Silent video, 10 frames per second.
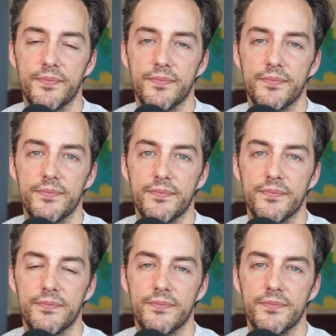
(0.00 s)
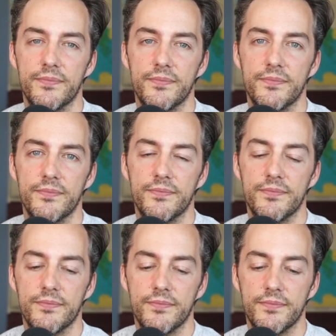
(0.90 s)

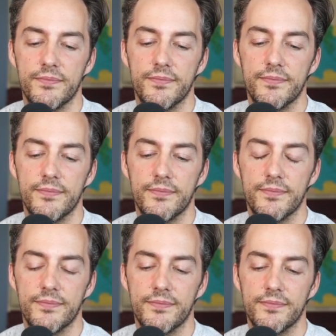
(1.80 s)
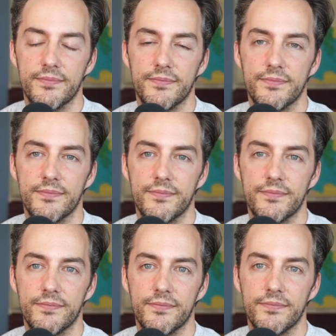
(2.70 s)

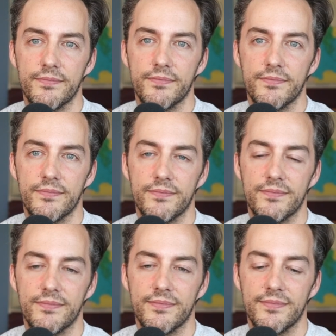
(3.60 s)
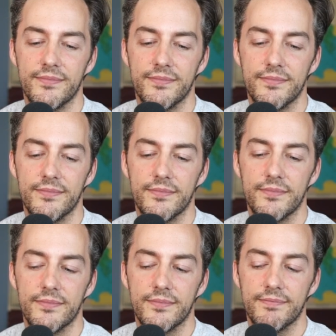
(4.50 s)

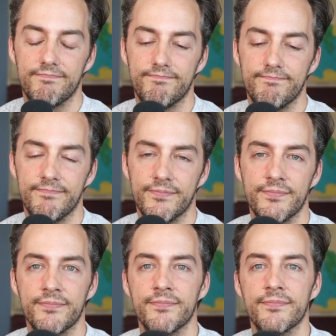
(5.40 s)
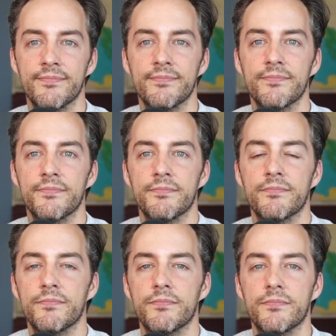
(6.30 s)

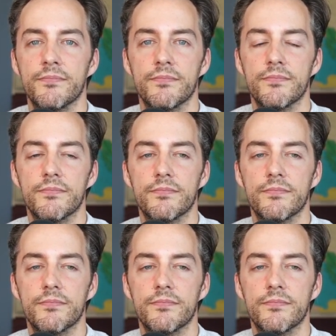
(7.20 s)
Nothing is said.